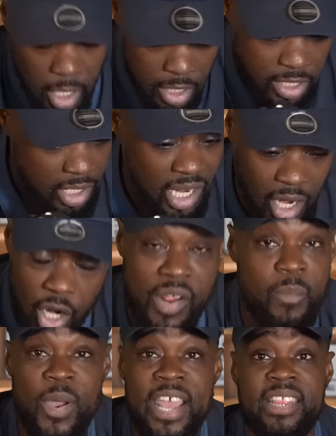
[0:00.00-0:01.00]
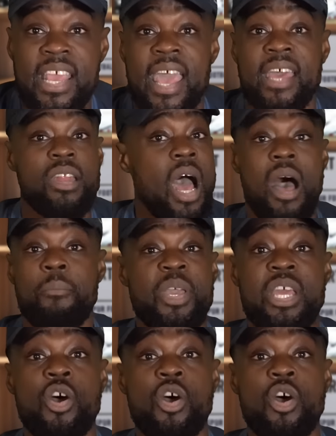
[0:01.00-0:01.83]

You know them way there. No, I'm being